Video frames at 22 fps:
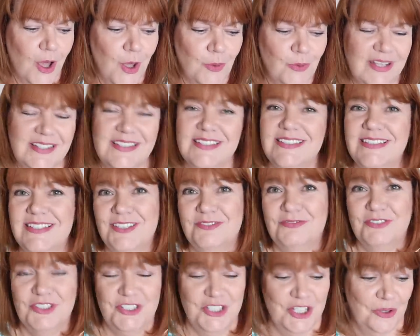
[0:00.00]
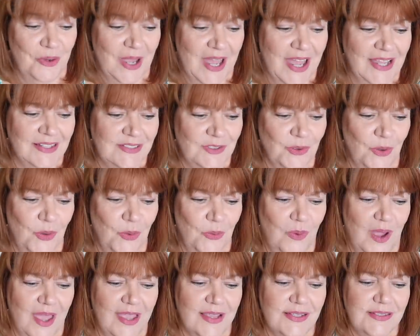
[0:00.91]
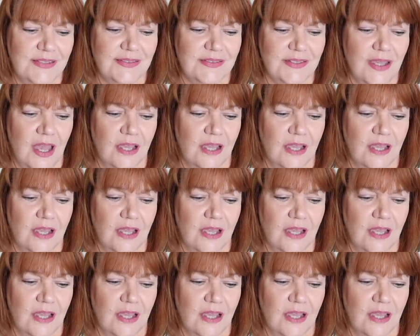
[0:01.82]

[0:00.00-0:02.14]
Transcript: wait to see the video, as always.